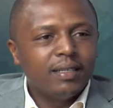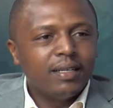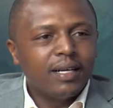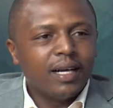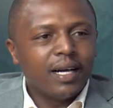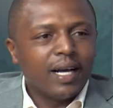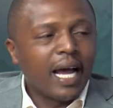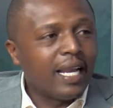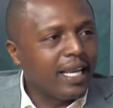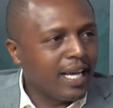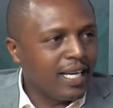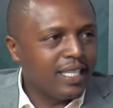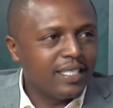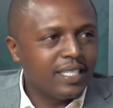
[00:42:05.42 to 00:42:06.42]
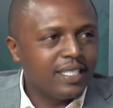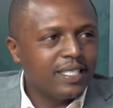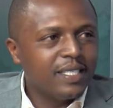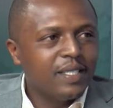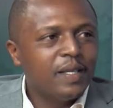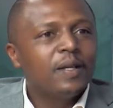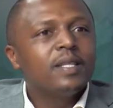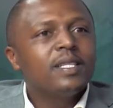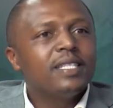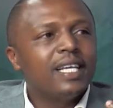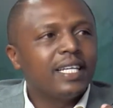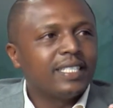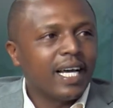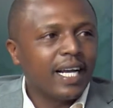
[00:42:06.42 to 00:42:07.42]
uh, analysis,
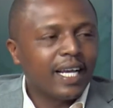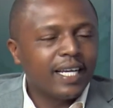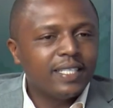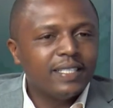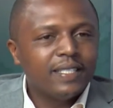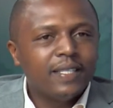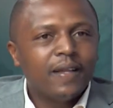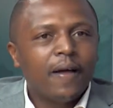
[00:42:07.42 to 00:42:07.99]
their target,